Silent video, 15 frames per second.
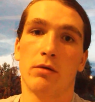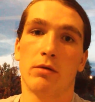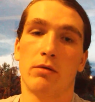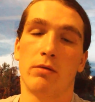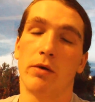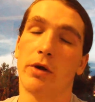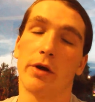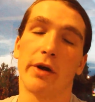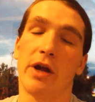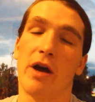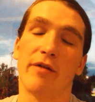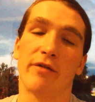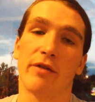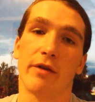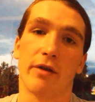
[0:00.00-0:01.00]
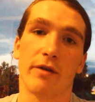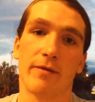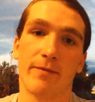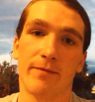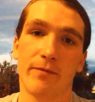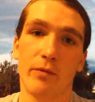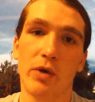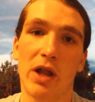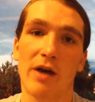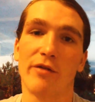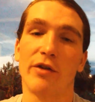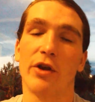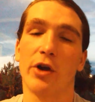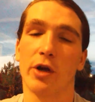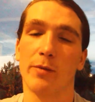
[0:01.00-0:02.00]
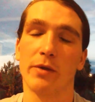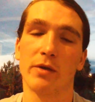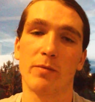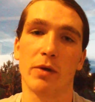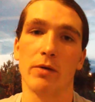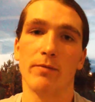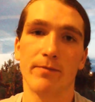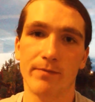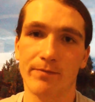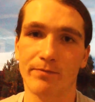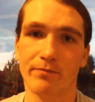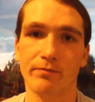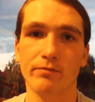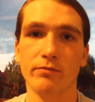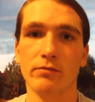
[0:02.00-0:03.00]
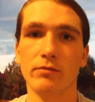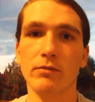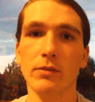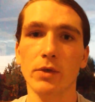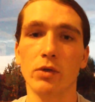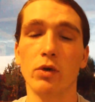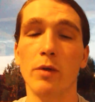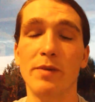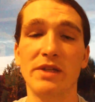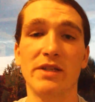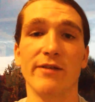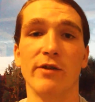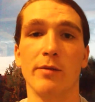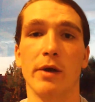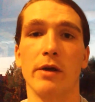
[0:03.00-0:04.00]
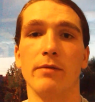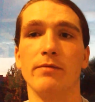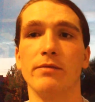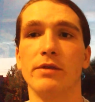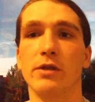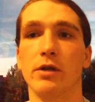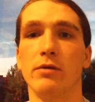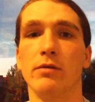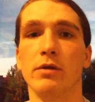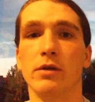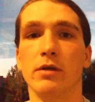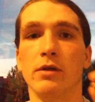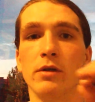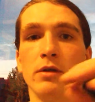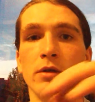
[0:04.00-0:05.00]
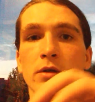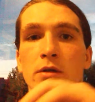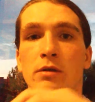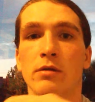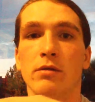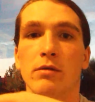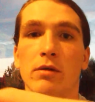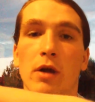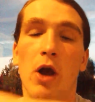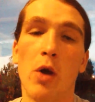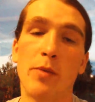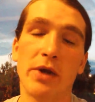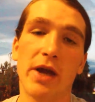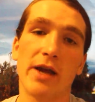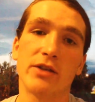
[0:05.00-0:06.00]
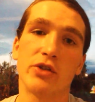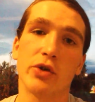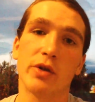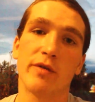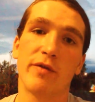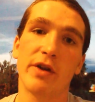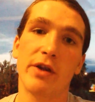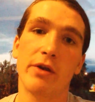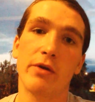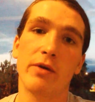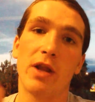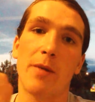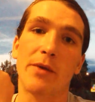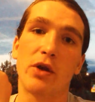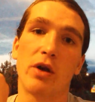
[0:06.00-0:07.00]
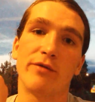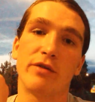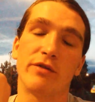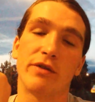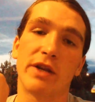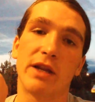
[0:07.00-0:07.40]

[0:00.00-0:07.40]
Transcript: we're going to have to, we'll have an argument, but we'll be civil about it. So, I hope you guys enjoyed the video. Let me know if you have any